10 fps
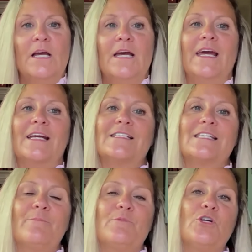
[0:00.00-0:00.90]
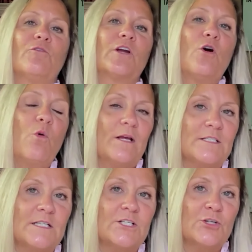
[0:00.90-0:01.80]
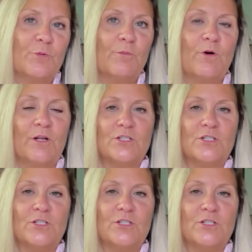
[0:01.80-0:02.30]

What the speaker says: except you're requesting to promote it.